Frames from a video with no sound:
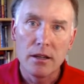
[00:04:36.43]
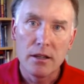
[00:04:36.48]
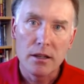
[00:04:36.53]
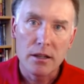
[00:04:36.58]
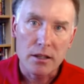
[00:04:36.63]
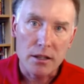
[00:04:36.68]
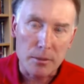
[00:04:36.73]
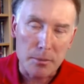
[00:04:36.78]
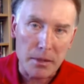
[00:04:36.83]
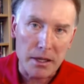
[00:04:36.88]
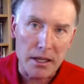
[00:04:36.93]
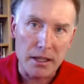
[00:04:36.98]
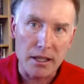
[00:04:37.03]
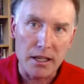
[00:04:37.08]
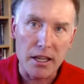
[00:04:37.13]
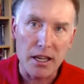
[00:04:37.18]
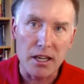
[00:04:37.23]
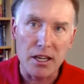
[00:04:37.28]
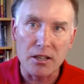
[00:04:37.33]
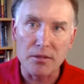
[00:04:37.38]
The
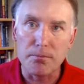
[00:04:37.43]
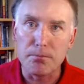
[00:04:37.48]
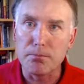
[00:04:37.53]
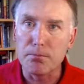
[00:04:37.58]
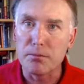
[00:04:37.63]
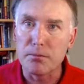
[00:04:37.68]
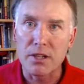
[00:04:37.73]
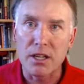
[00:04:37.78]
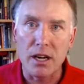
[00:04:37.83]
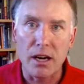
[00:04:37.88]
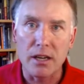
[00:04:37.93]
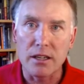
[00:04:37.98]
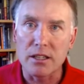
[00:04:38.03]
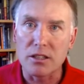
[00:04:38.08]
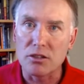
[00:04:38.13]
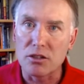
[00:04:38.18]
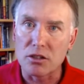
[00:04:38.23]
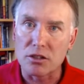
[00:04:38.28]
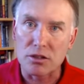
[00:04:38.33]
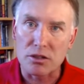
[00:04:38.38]
media kind of
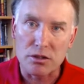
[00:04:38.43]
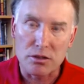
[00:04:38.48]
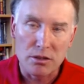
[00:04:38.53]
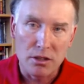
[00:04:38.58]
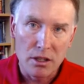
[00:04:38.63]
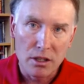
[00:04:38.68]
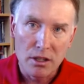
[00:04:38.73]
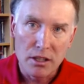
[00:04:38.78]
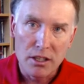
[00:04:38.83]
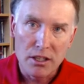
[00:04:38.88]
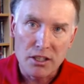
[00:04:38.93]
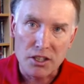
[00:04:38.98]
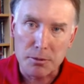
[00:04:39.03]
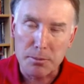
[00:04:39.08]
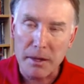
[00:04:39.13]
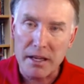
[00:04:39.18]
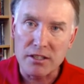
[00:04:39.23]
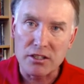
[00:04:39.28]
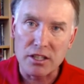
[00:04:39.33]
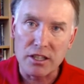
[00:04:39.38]
just
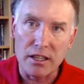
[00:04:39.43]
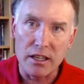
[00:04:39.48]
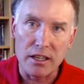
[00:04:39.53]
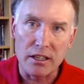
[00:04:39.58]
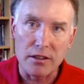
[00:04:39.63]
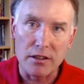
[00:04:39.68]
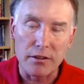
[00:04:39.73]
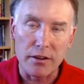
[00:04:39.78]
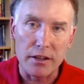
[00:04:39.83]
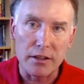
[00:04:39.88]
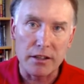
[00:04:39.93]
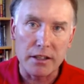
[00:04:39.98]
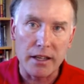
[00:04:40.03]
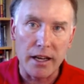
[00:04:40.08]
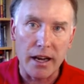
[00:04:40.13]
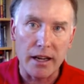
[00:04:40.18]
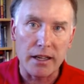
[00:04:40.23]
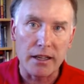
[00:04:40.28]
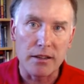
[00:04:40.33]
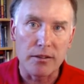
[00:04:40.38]
spins it in a very
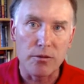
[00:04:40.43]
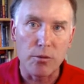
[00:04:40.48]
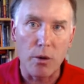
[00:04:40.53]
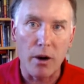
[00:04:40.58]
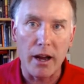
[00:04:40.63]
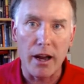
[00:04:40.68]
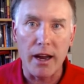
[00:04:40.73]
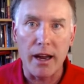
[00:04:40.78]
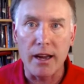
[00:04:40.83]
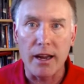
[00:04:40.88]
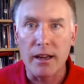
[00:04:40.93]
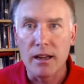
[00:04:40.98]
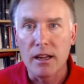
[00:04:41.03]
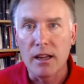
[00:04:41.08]
negative way.